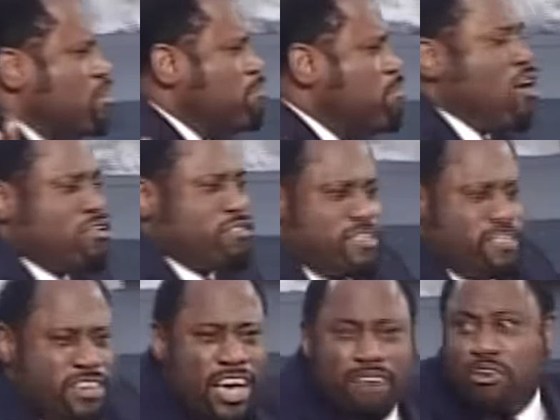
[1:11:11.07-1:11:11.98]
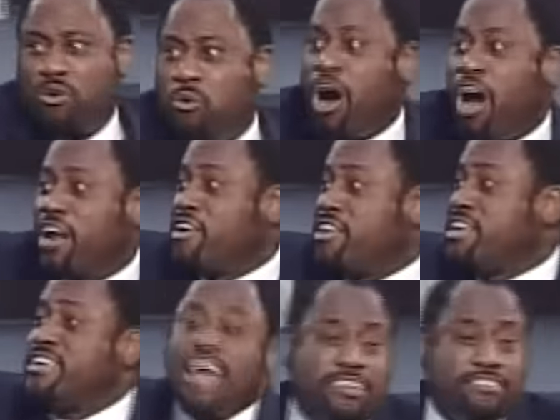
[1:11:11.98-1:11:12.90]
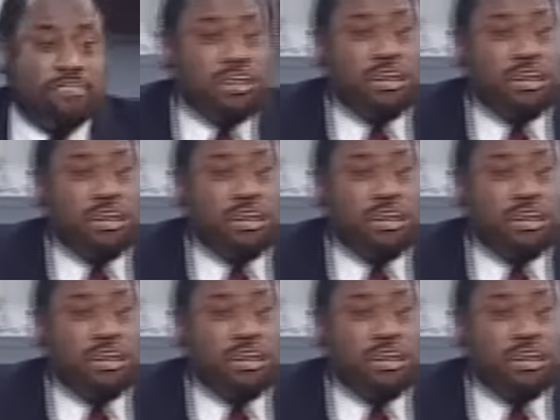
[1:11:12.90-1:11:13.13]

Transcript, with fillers: Moses gave you water in the desert,